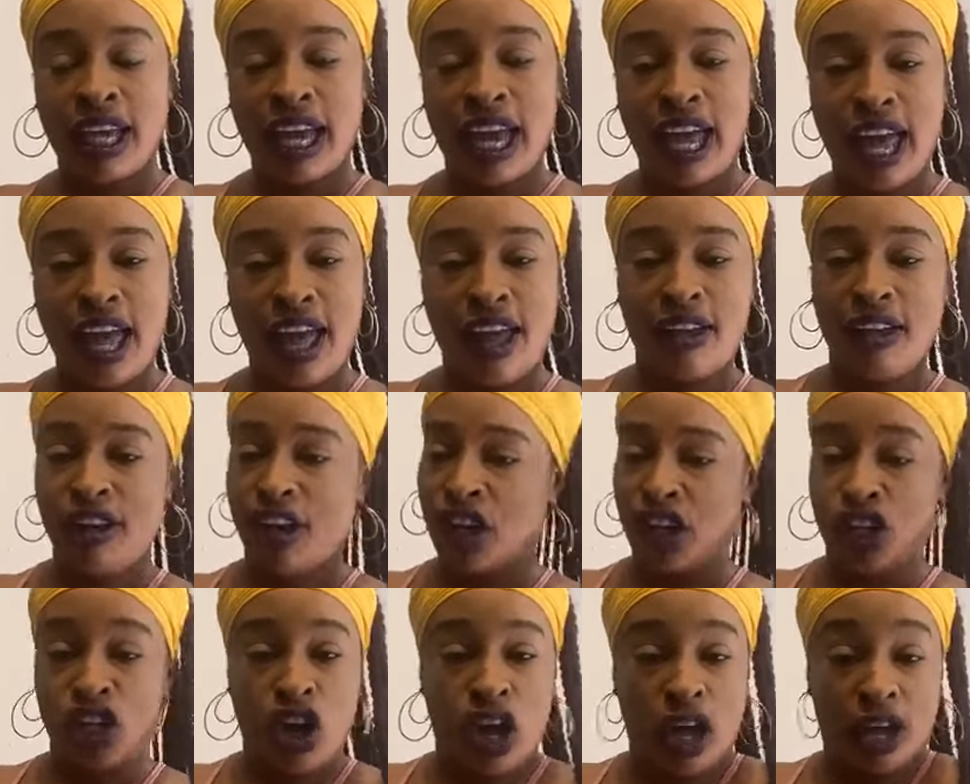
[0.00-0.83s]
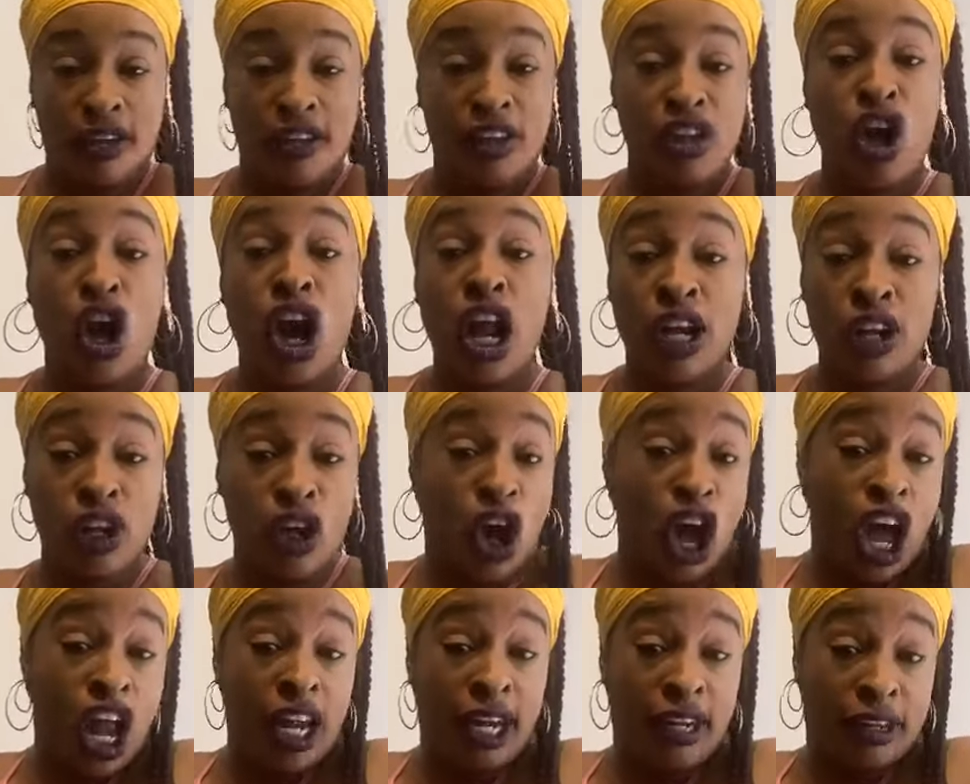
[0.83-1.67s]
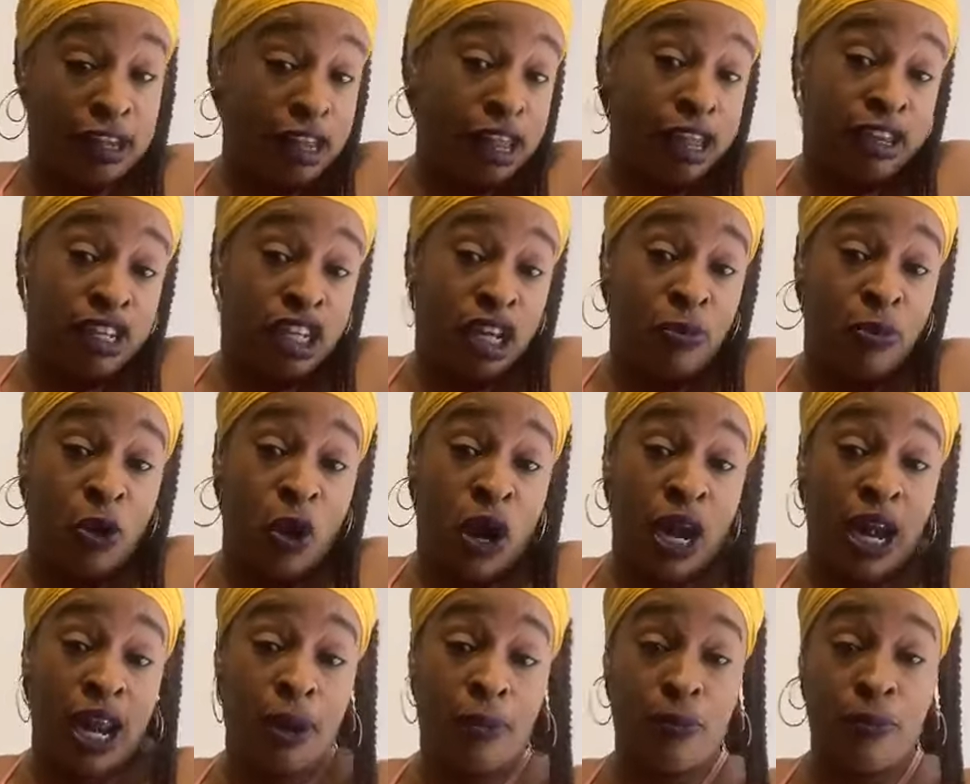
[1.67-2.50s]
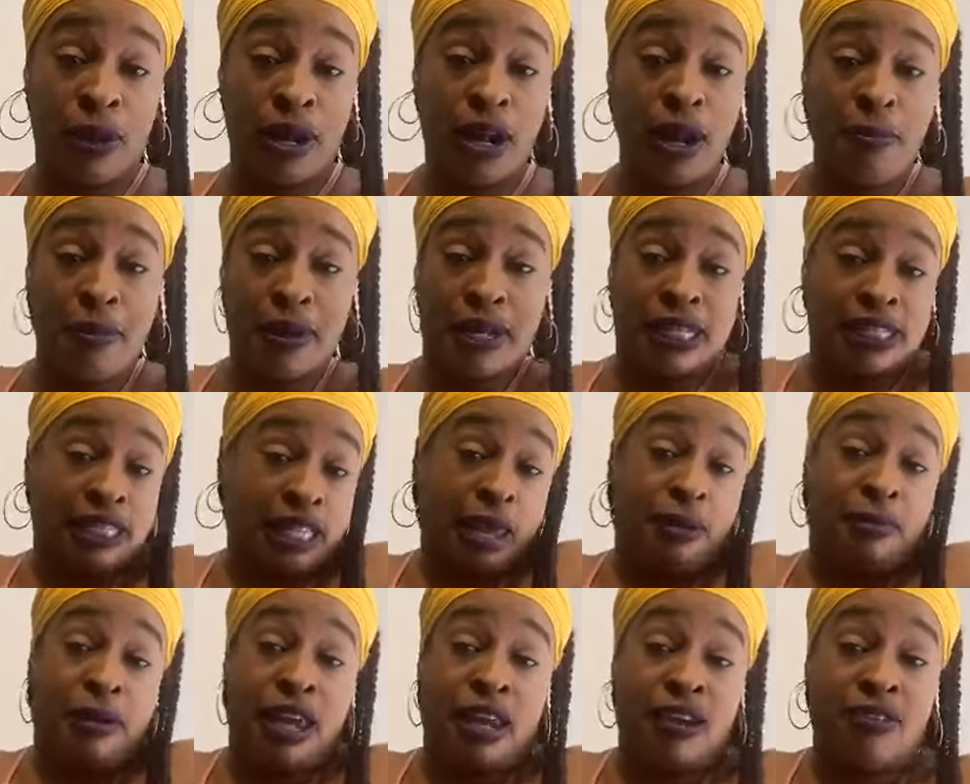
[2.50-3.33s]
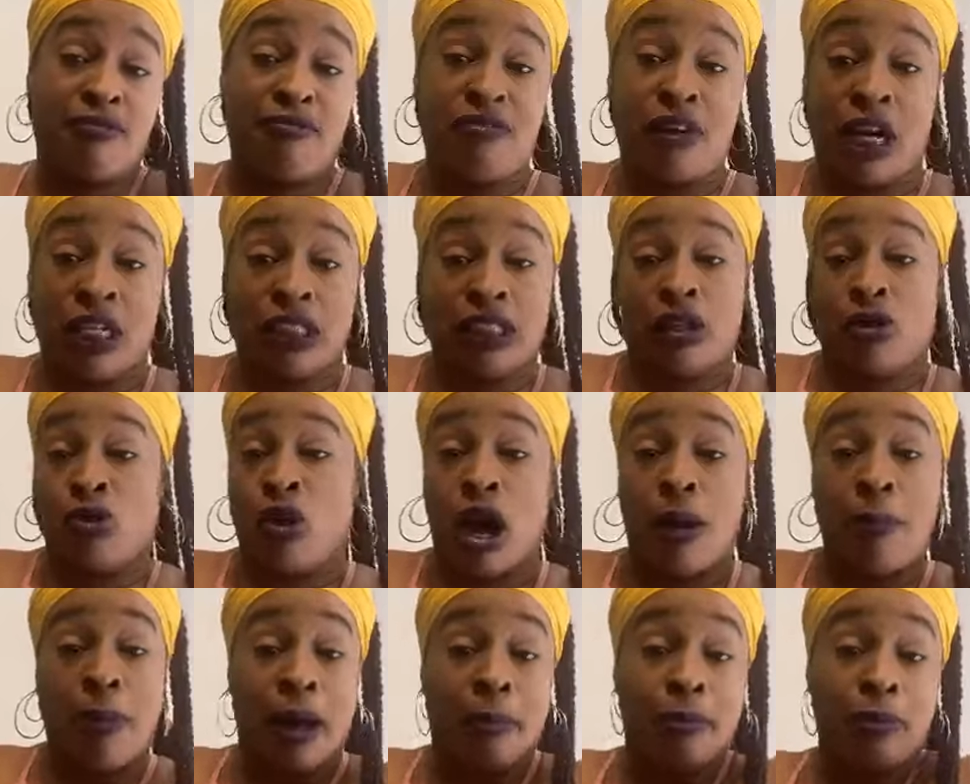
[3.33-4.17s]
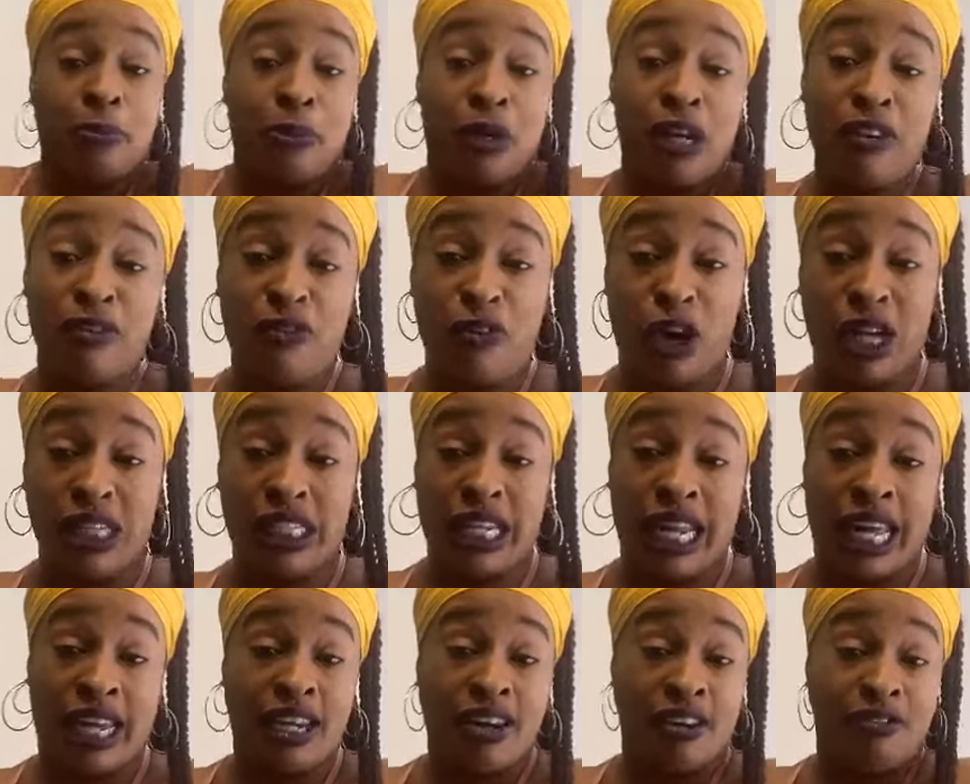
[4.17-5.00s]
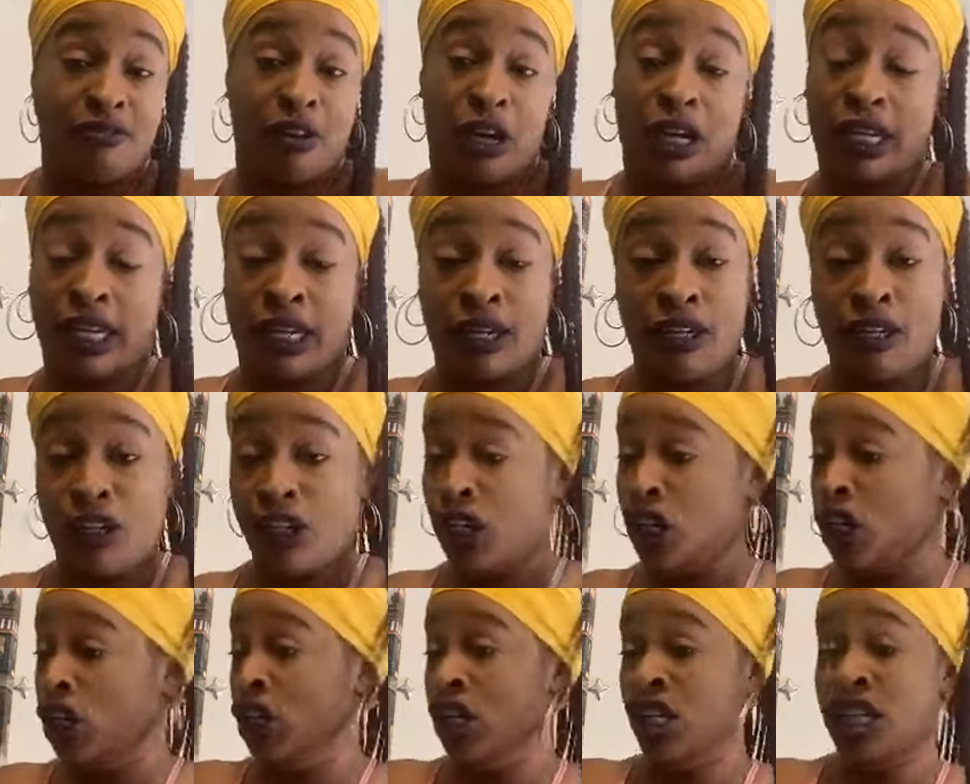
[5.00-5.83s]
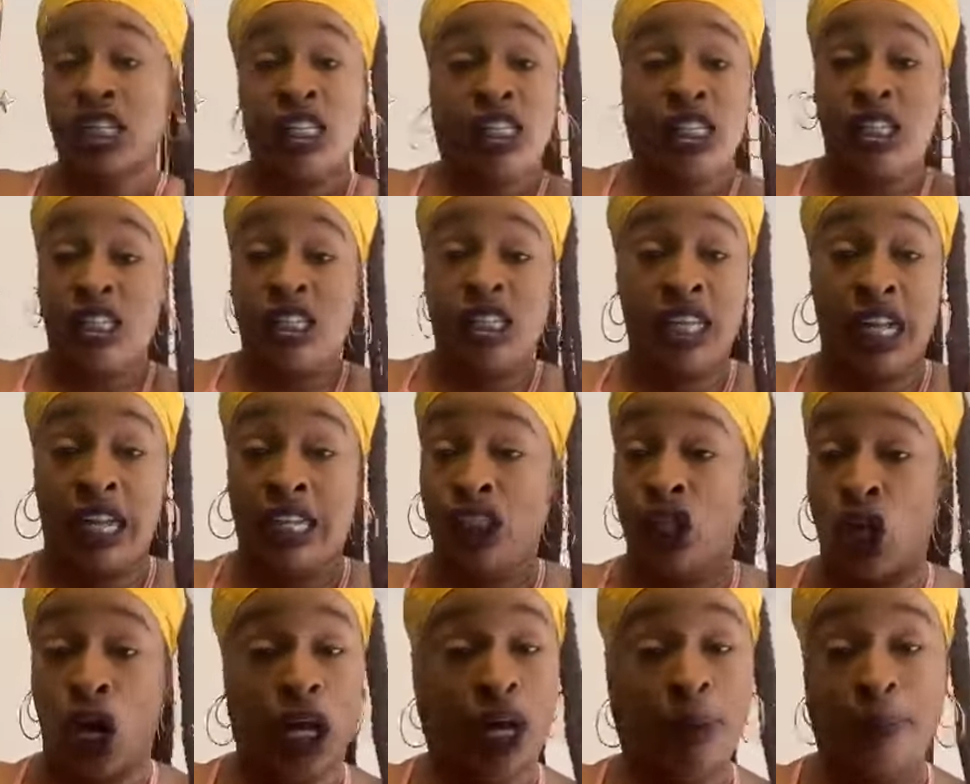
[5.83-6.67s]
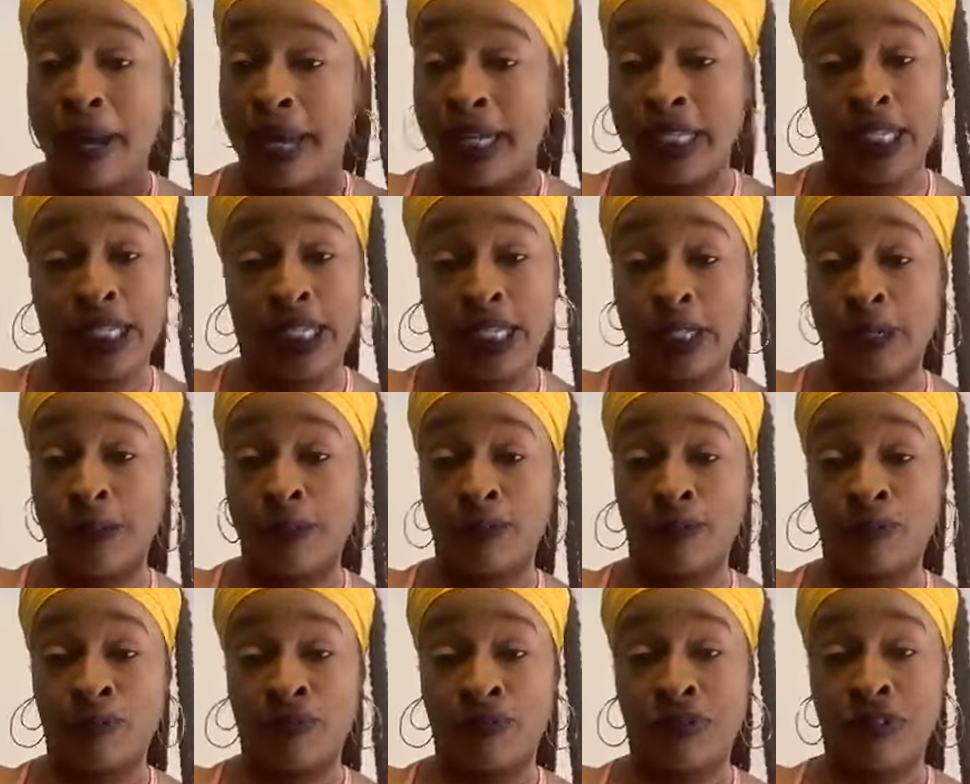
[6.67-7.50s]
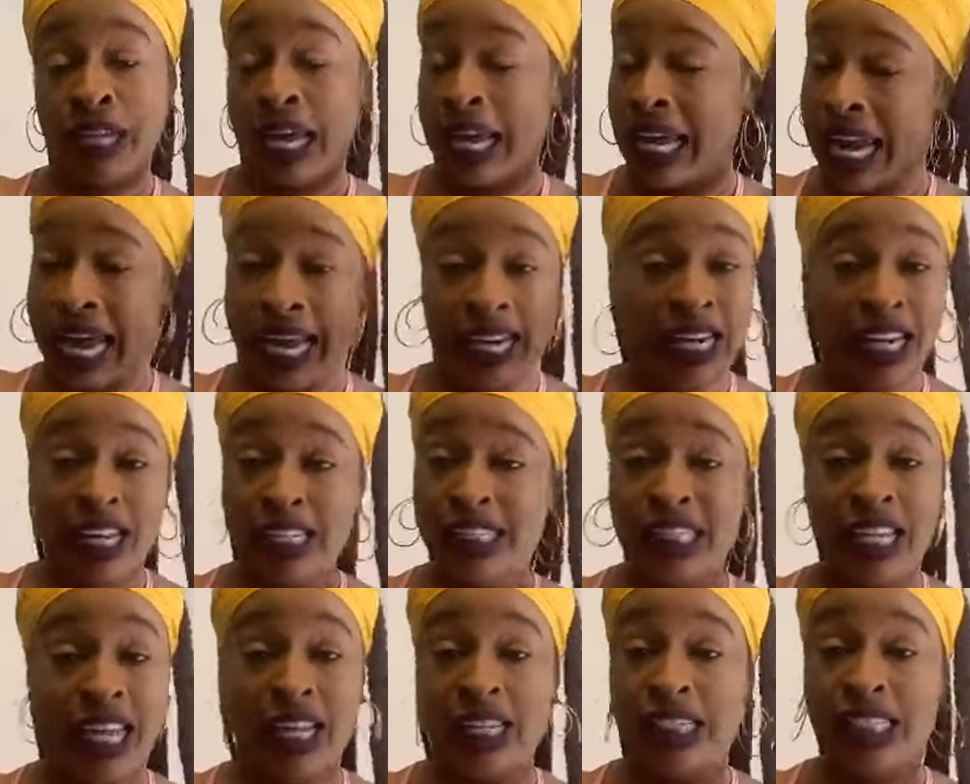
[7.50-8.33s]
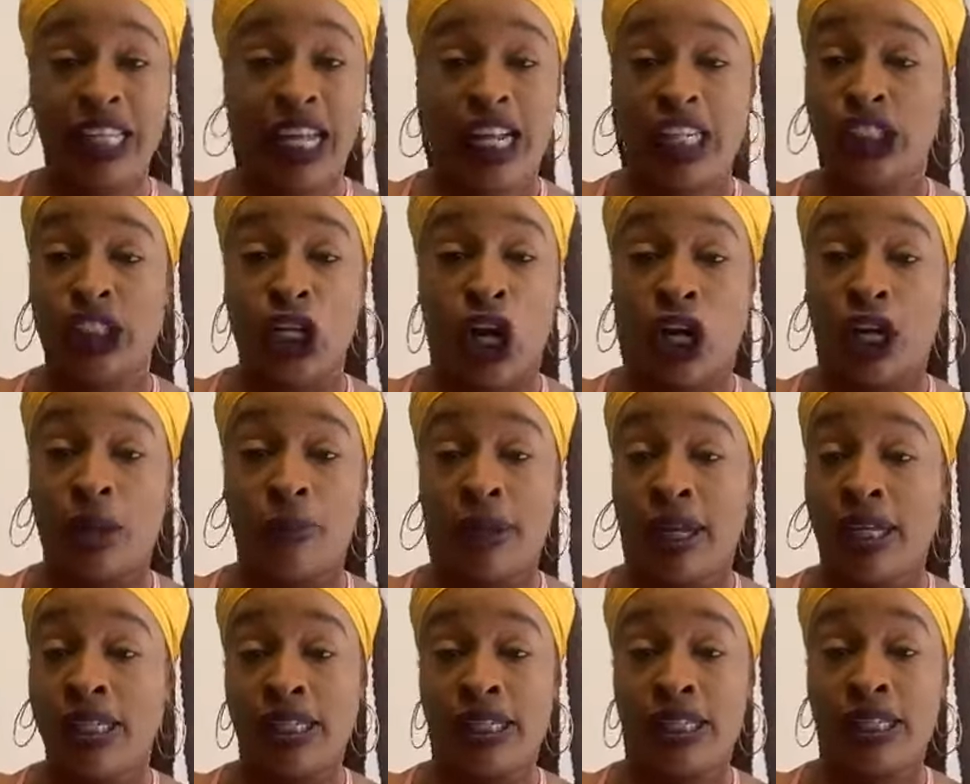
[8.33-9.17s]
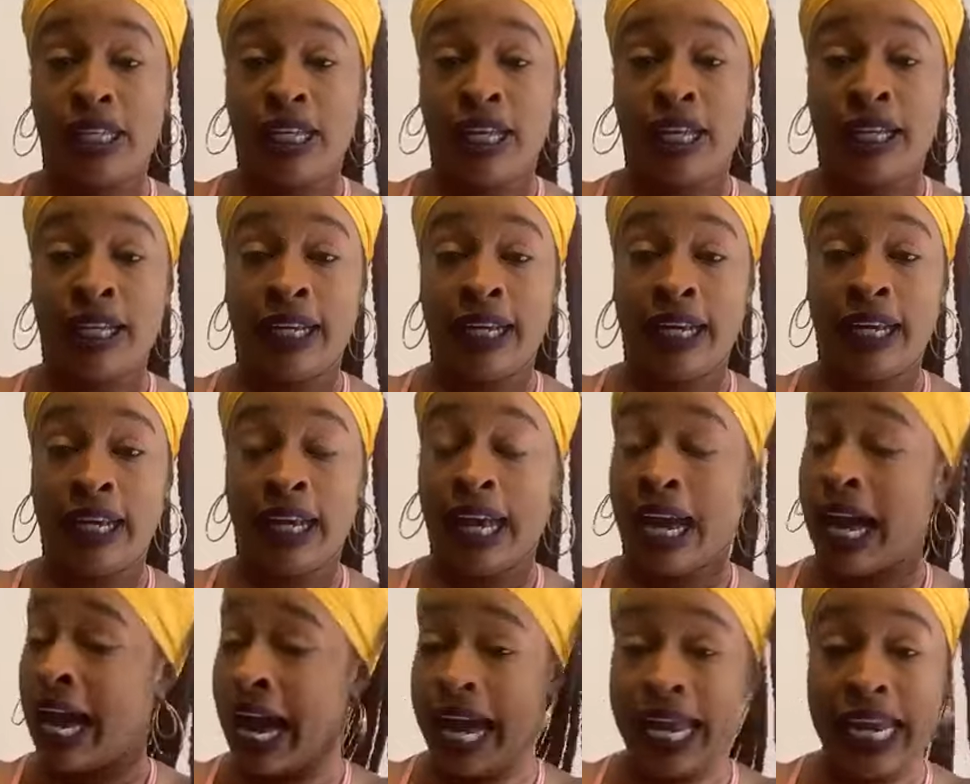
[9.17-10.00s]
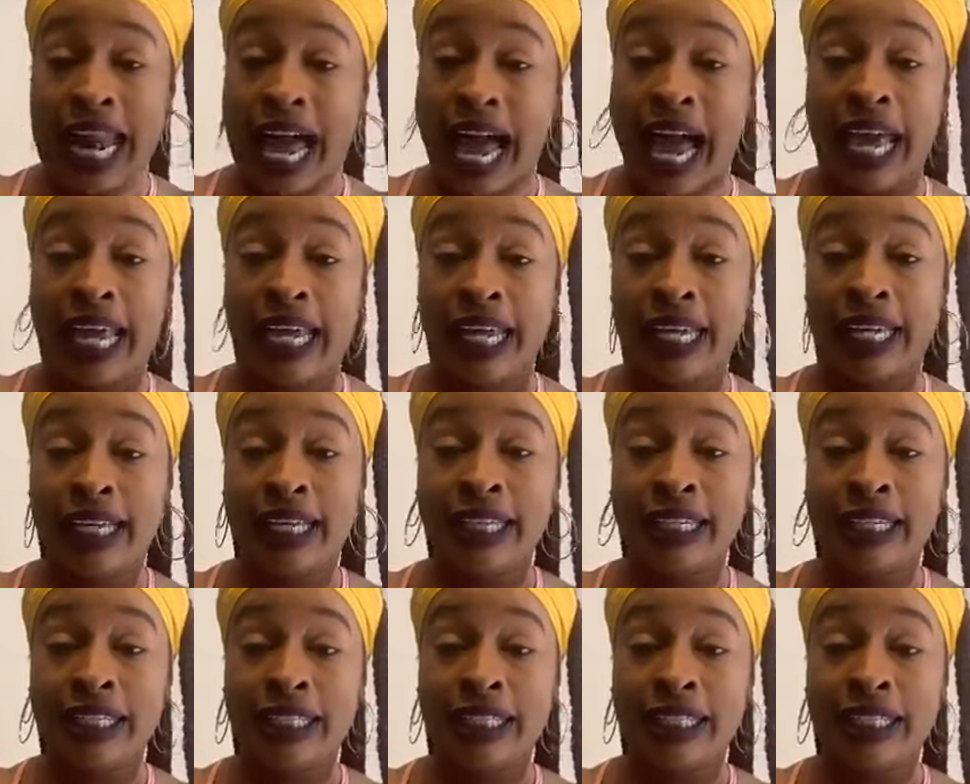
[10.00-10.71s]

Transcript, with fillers: Yeah, y'all, y'all, y'all be all head offended because I mean, fuck the Royal Bahamas Police Force letting the fucking sell documents. They letting us sell documents. I lie.